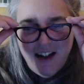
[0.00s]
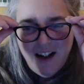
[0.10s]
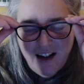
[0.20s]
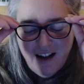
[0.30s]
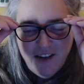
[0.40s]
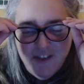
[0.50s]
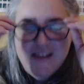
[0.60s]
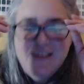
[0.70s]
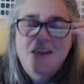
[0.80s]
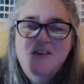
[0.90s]
I
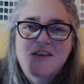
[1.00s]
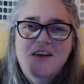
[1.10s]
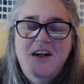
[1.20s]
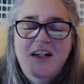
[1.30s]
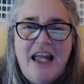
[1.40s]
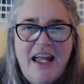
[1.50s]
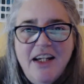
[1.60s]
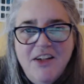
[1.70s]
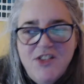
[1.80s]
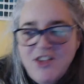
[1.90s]
always thought it was called a
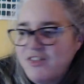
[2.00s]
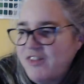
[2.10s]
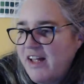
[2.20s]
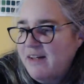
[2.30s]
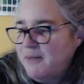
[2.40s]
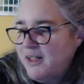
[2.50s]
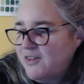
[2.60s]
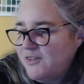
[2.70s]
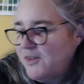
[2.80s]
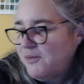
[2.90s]
handkerchief hem. I
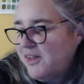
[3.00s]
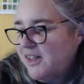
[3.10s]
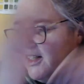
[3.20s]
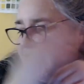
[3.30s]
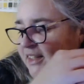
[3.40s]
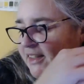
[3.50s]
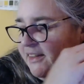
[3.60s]
don't know why.